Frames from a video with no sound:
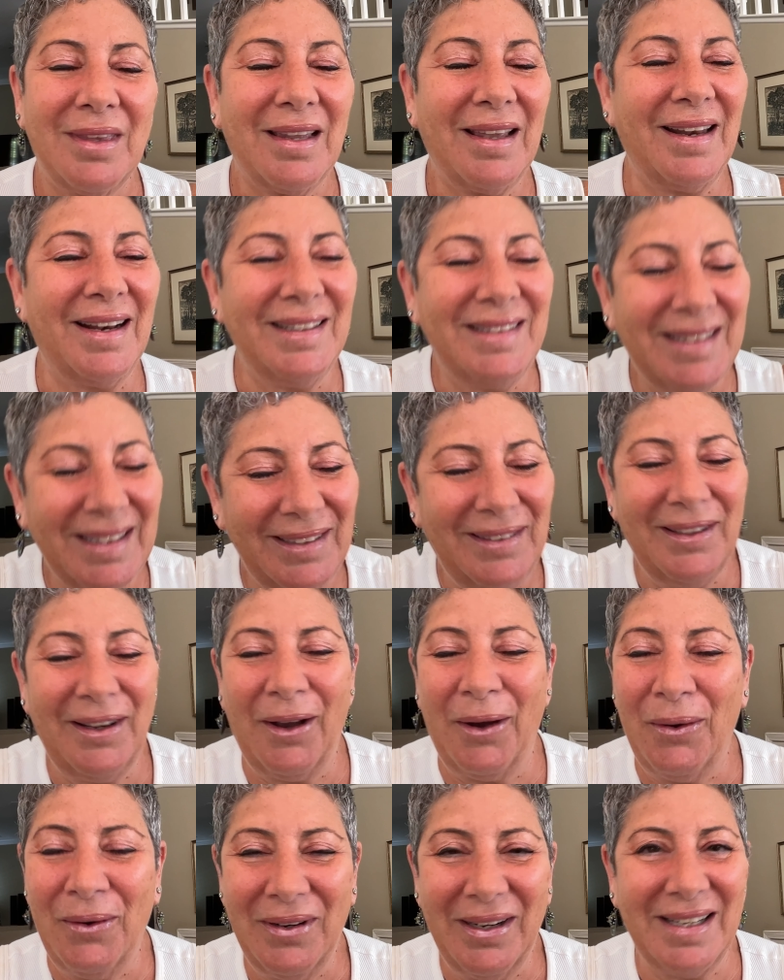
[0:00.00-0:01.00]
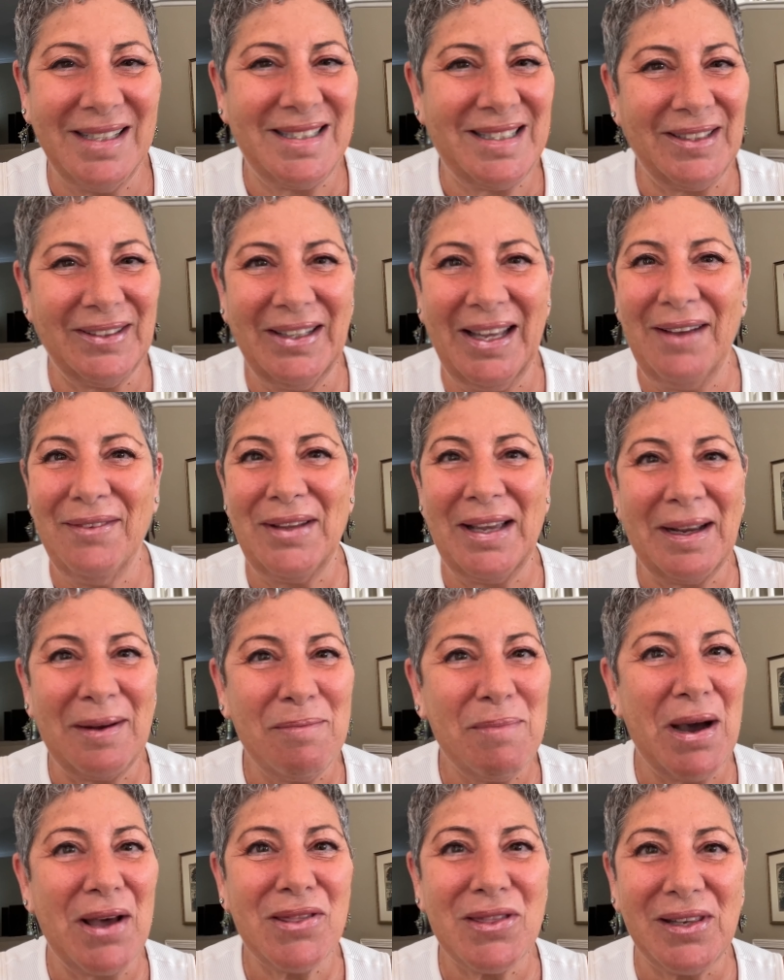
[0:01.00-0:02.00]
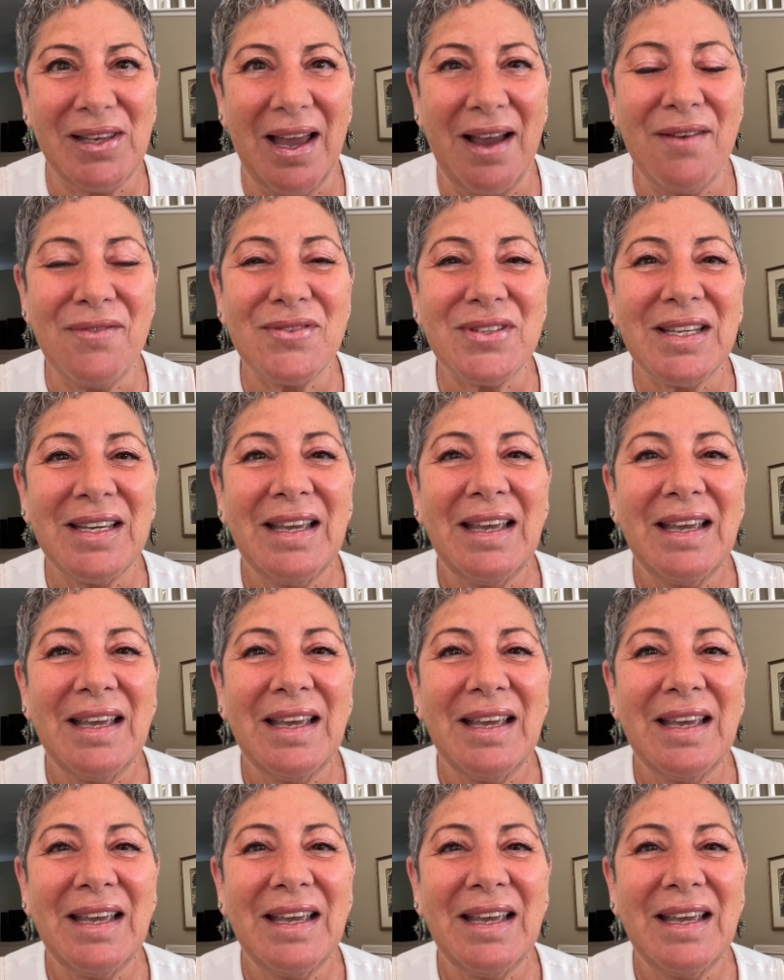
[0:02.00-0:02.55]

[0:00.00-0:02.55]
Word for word: And I said, no, I still have like a month left.